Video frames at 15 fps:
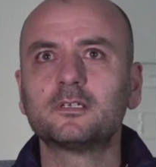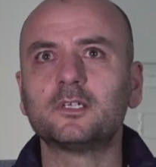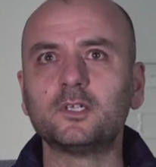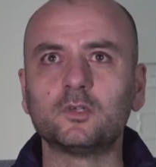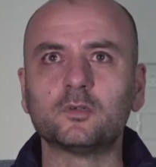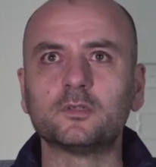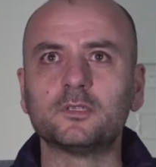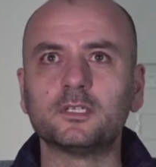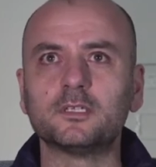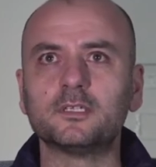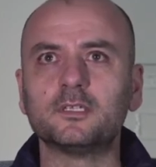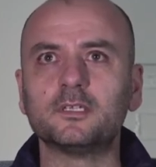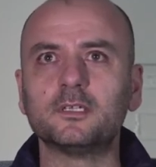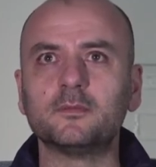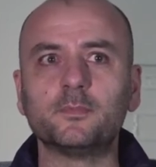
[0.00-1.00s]
you know,
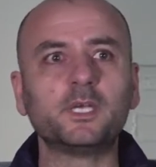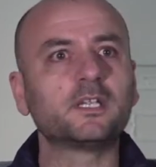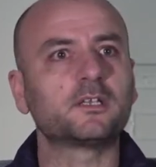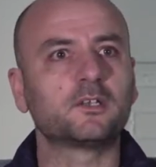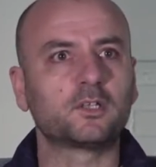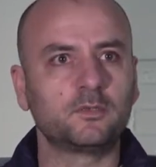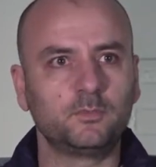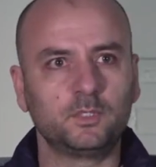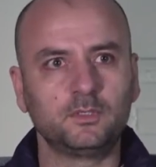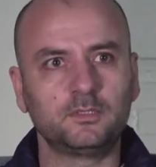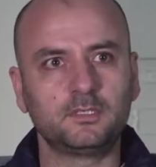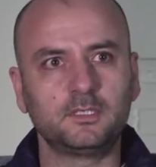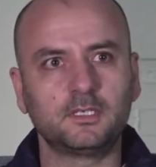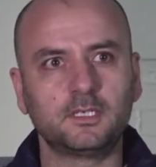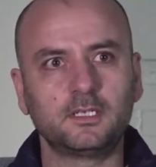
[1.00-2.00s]
the, the American
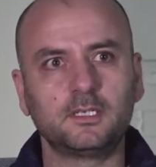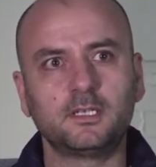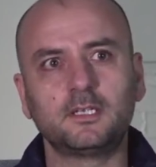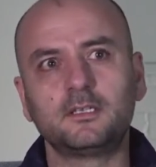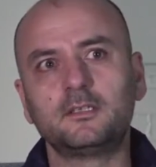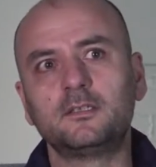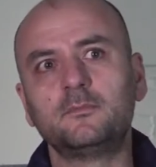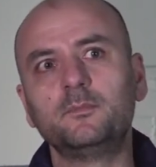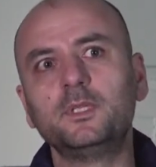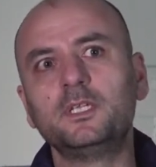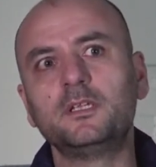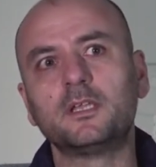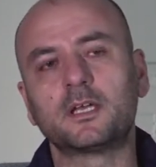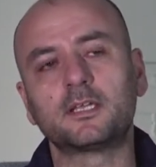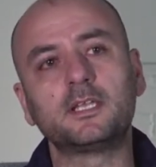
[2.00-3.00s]
community and be
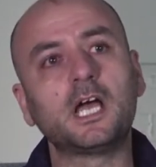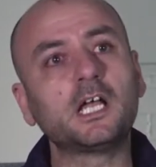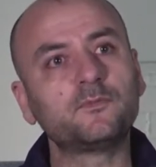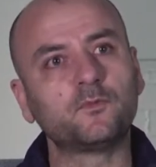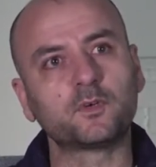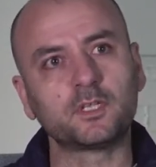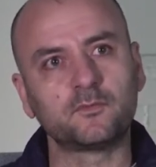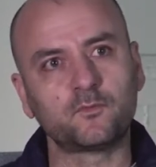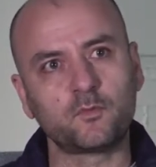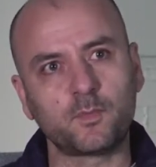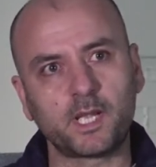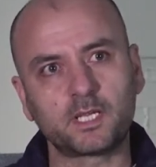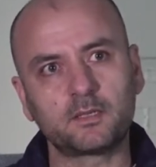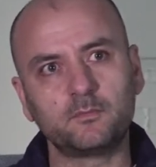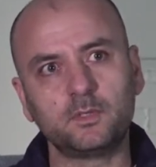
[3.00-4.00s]
like an advocate for
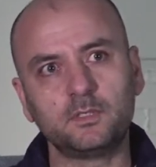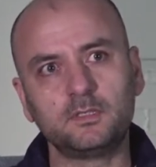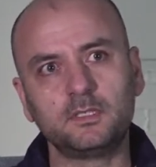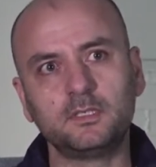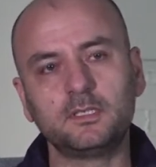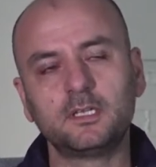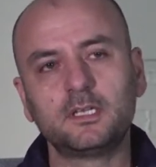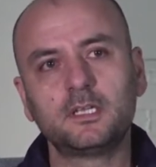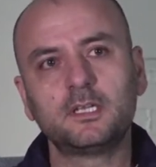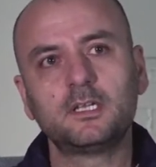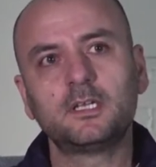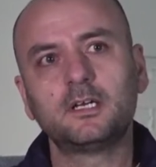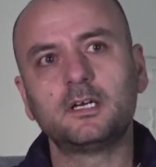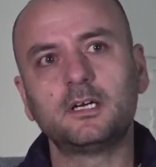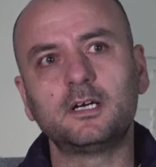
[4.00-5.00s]
my community.
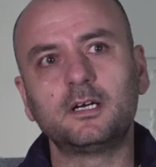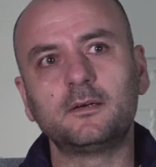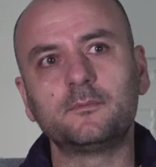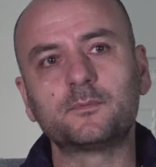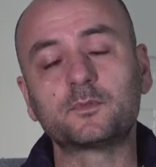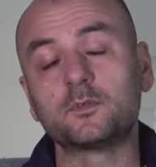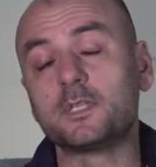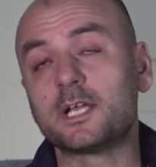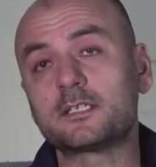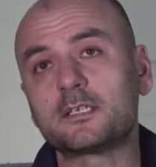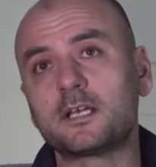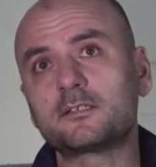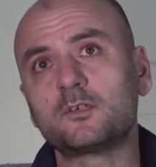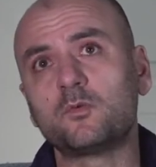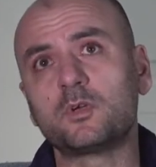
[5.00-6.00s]
Um, so that's
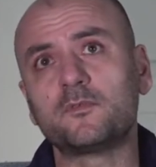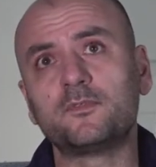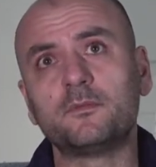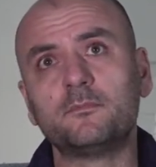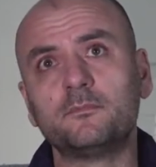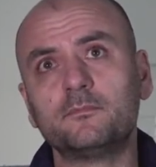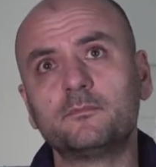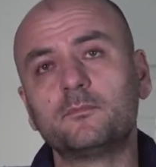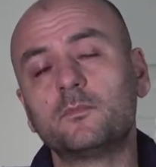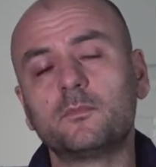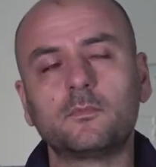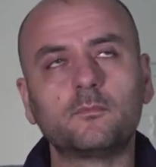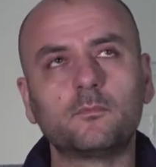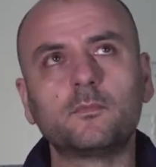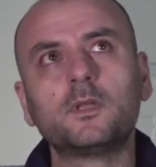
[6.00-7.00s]
actually one of the,
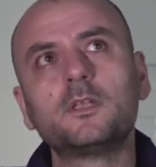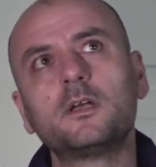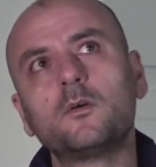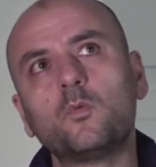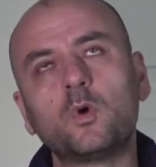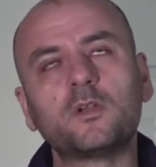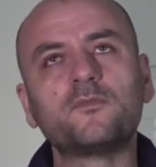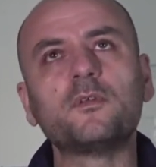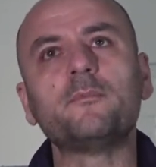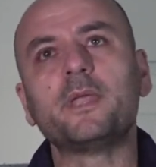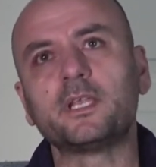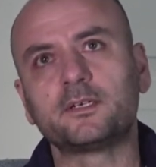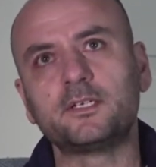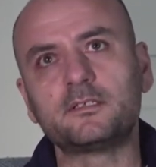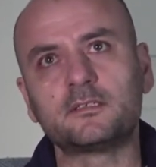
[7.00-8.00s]
one of the
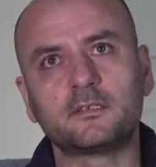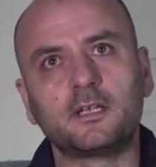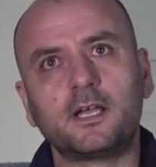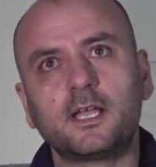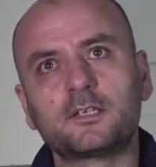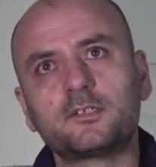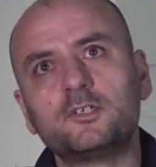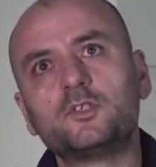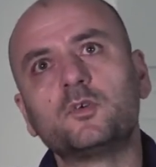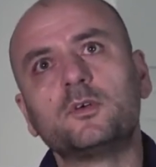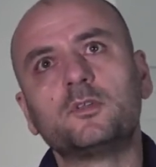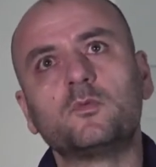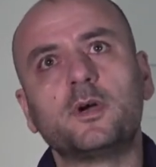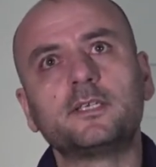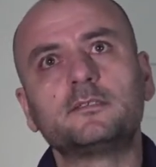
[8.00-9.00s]
main reason I actually joined
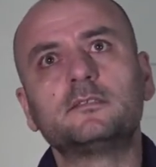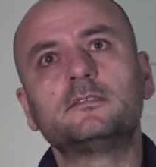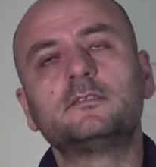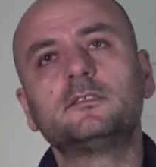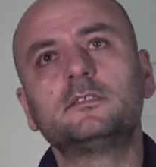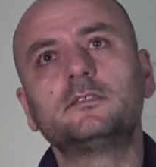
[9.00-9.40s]
YCC.